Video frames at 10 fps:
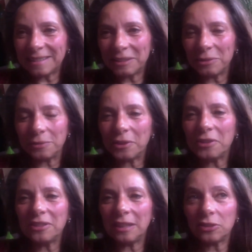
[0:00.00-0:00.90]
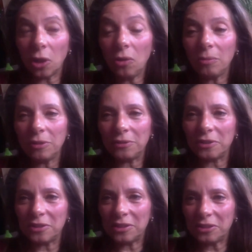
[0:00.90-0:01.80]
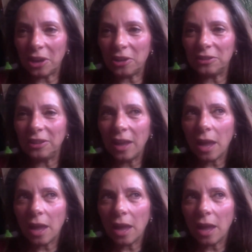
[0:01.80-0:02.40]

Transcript: the university, Stockholm University, started